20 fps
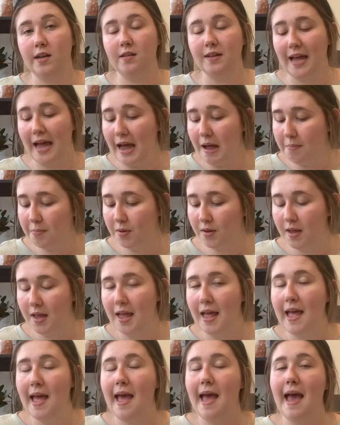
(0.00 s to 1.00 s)
cap.
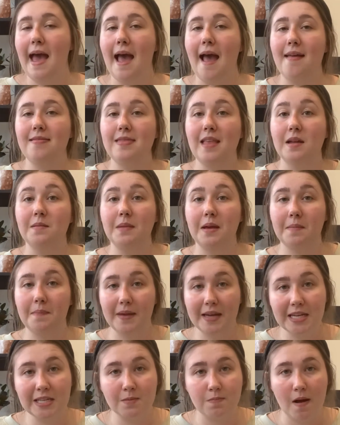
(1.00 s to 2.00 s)
And then my
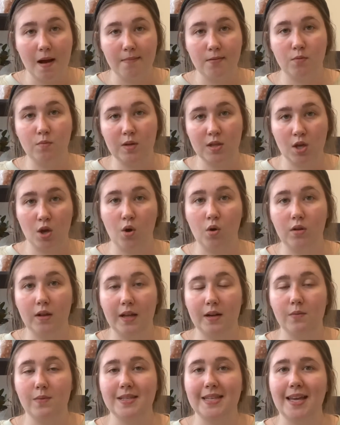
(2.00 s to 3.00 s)
biggest problem with
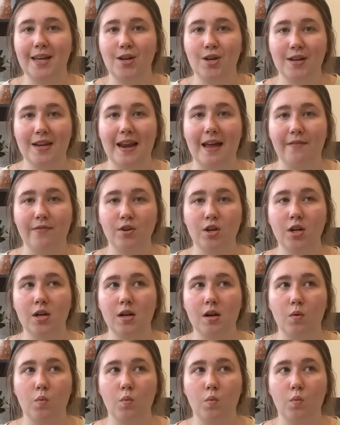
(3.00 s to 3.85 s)
Oakland was I could never,